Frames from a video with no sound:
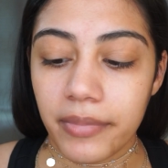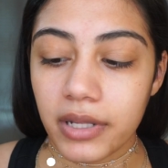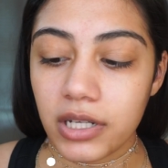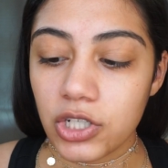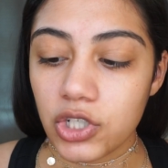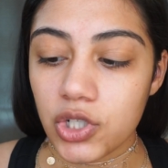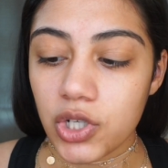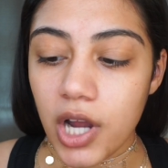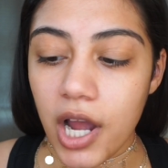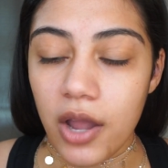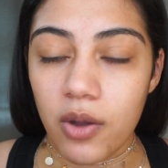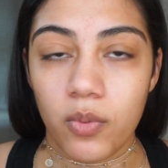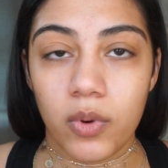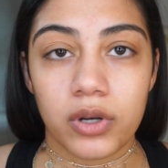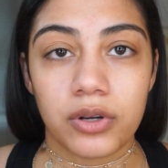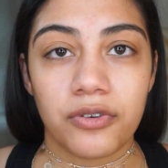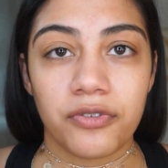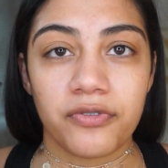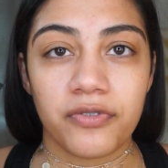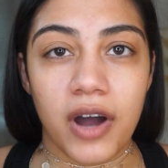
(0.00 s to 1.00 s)
gonna try
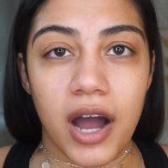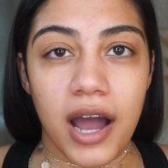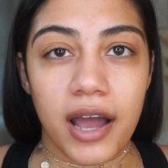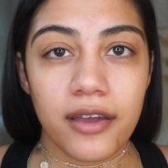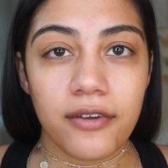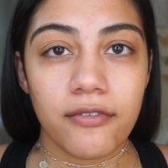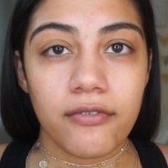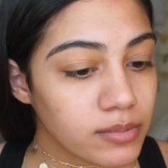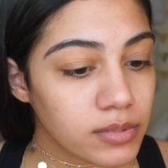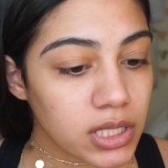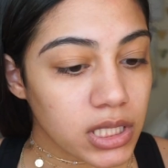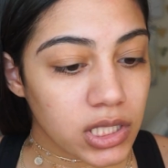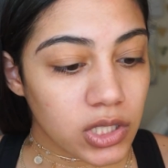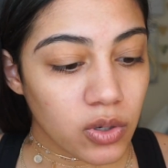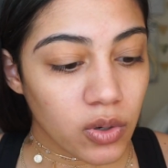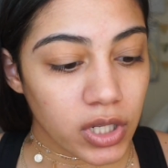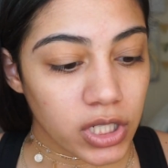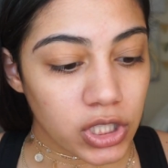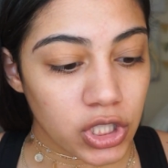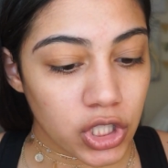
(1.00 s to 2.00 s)
105. I'm just
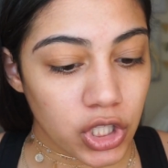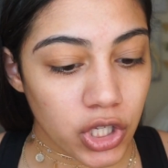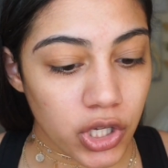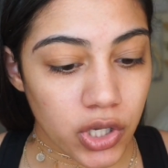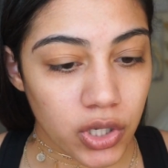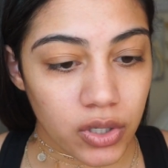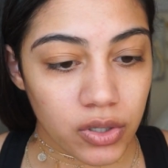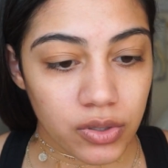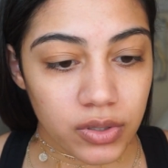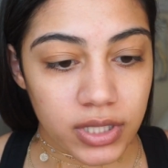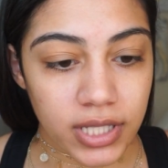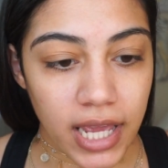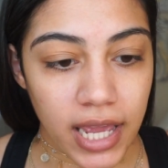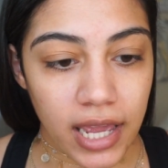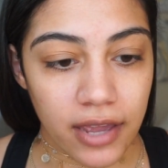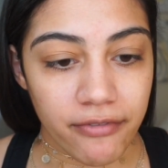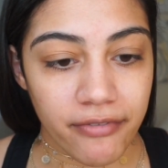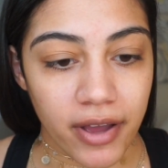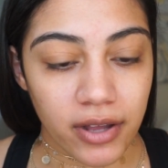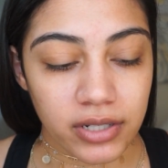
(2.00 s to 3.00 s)
going to use
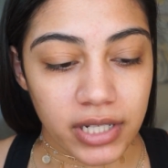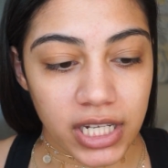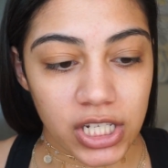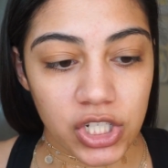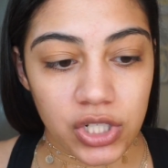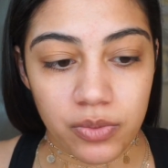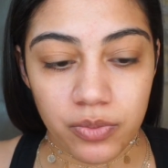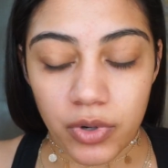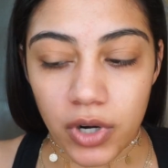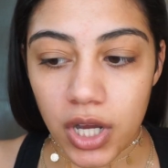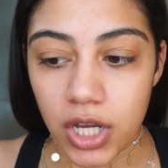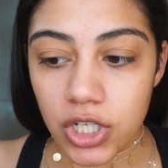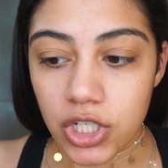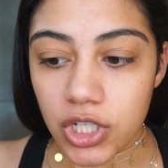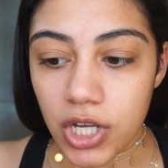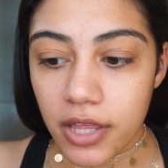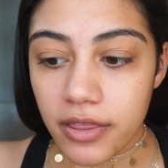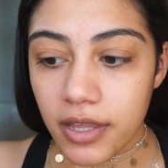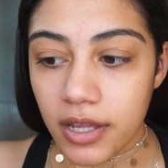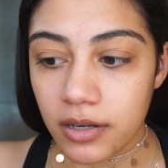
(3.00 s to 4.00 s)
a foundation
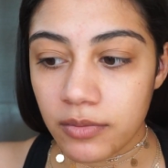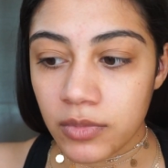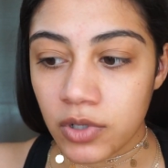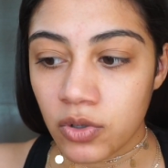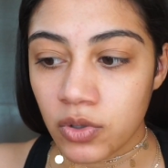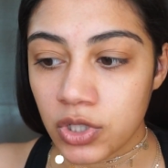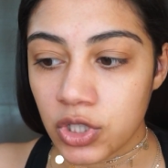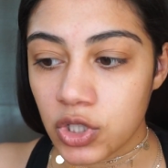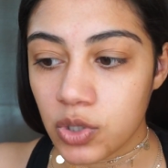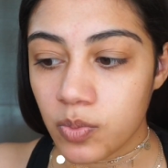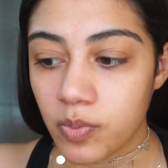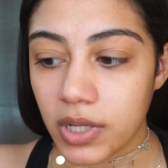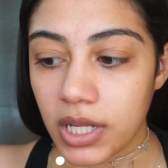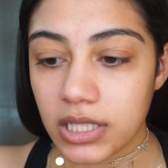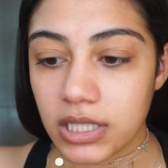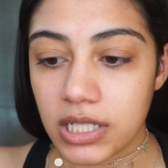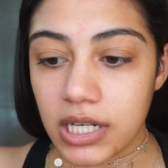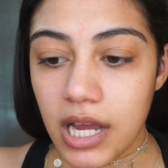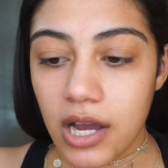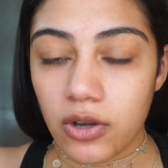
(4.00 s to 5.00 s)
brush, and then I'm going to
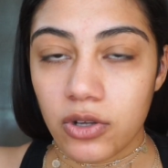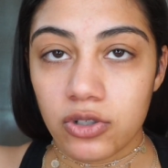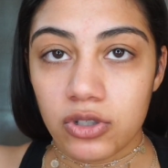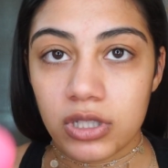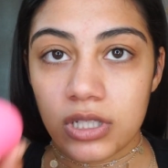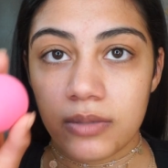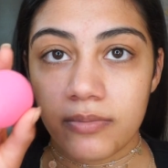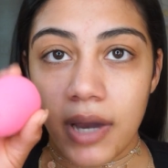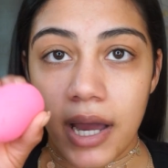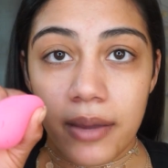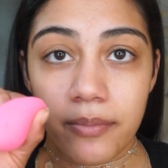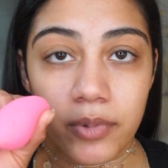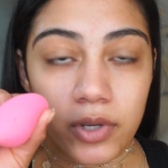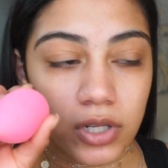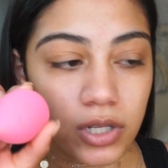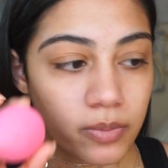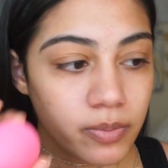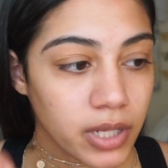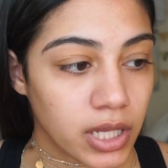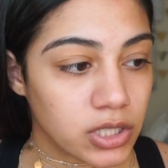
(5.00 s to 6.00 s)
blend it out using my
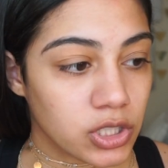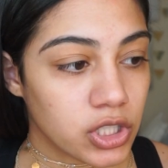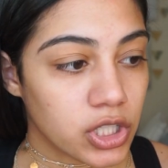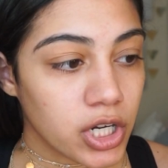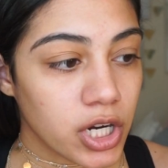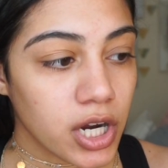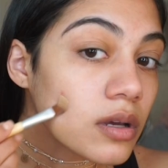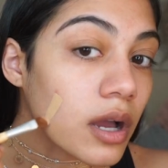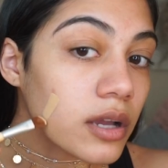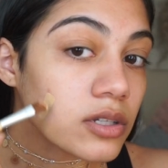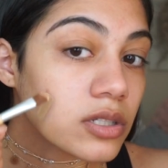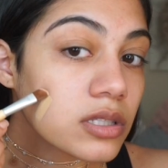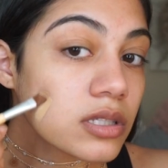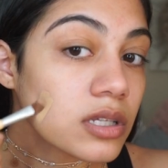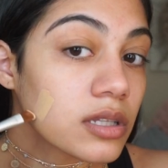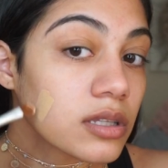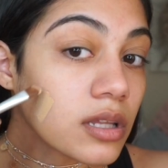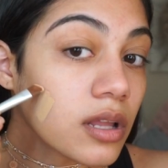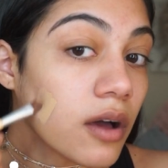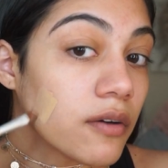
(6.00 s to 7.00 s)
beauty blender. I used
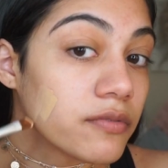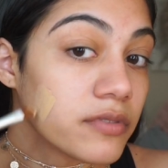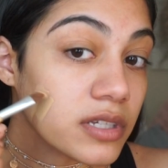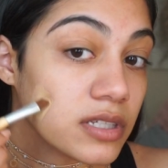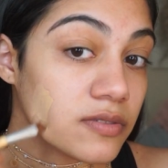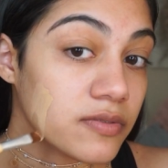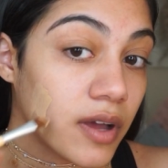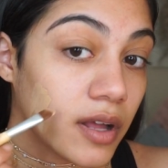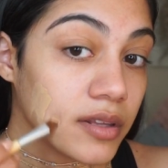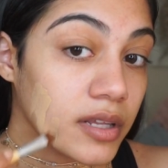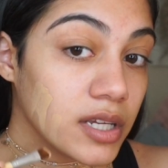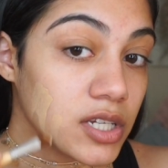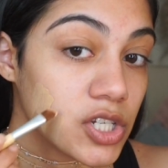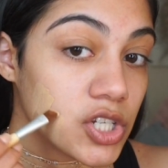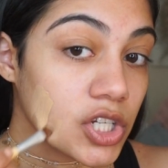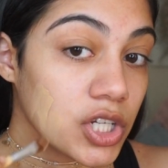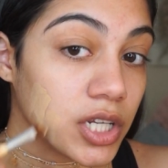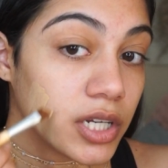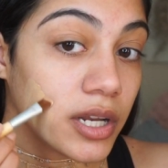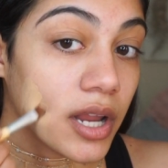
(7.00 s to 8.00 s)
to love this
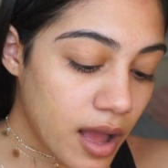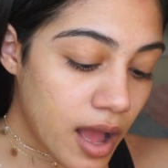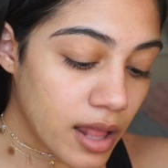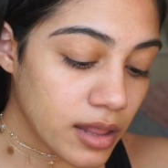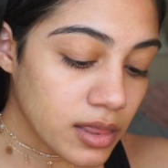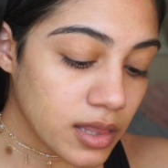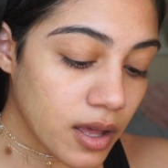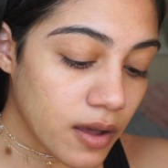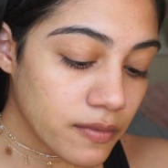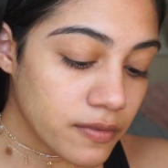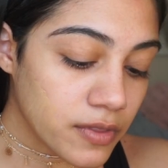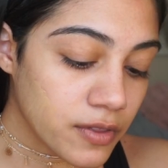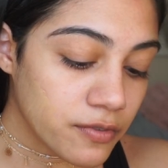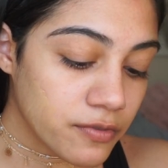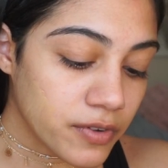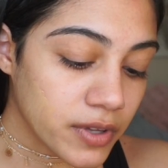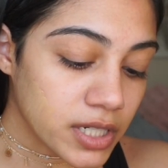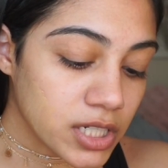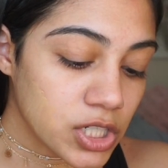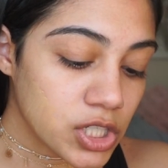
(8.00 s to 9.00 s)
foundation. I love the
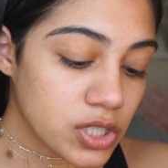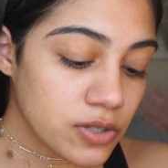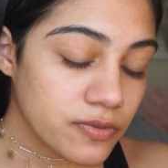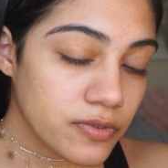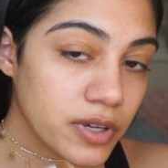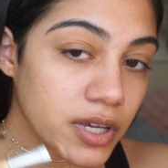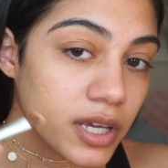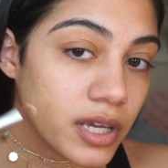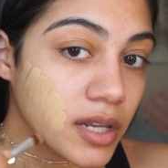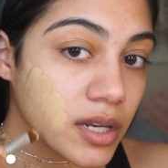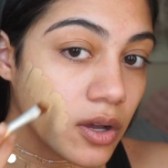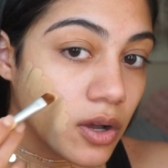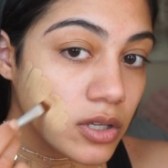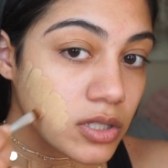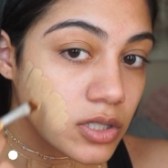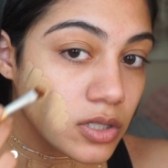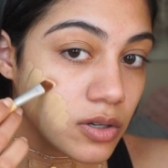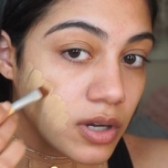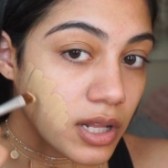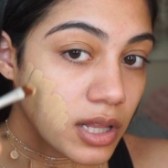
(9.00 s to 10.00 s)
finish of it, and
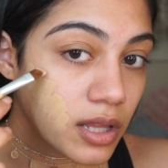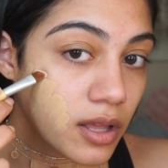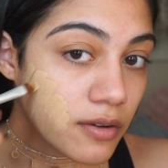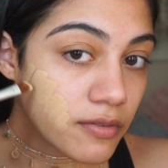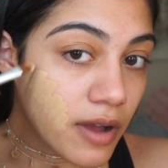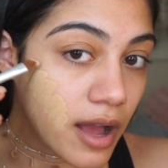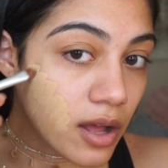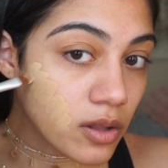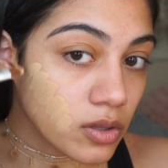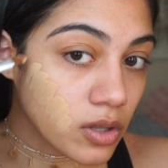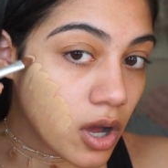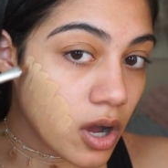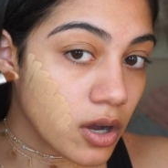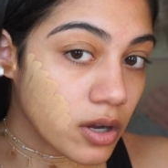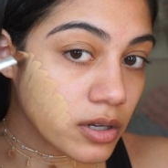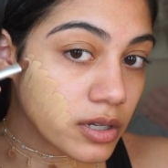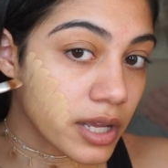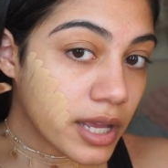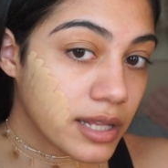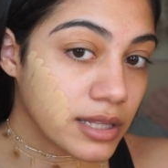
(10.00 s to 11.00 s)
also I love how
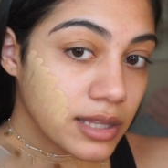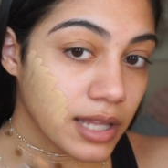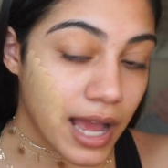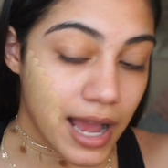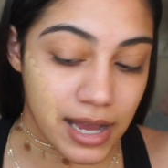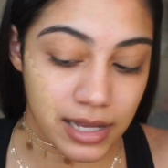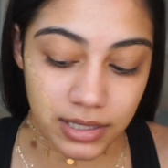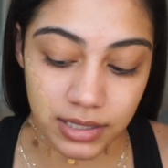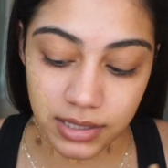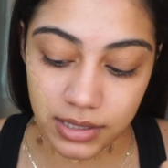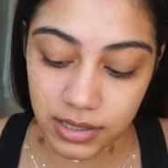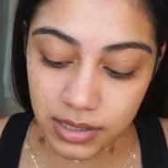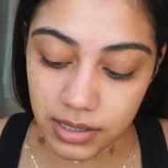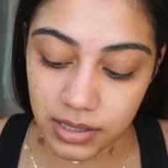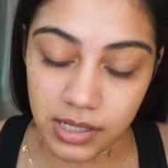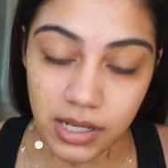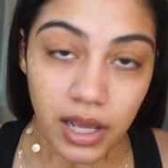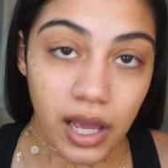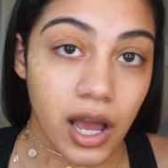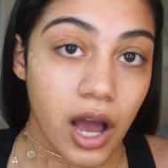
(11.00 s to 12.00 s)
long it lasts
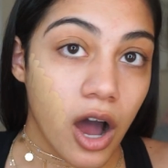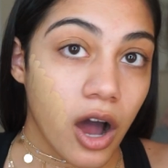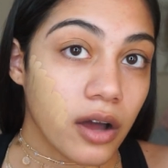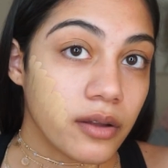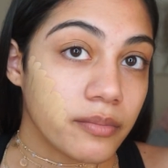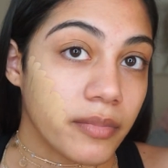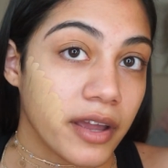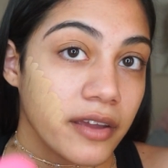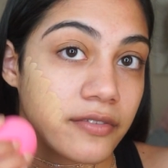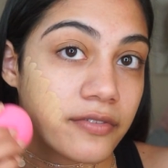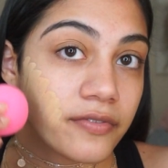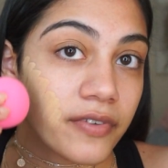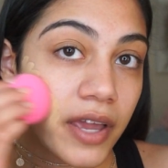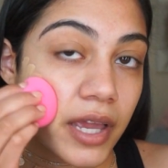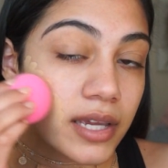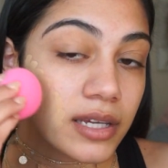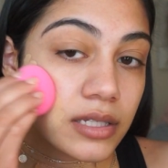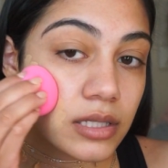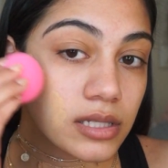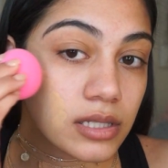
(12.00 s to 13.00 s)
on my
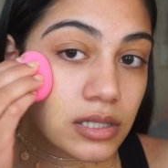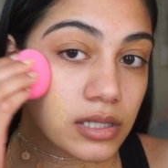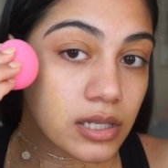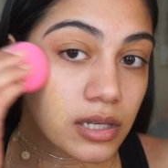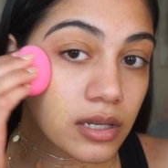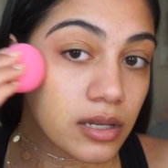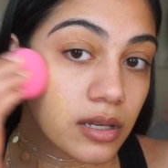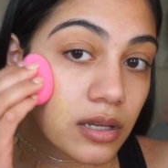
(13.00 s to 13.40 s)
face.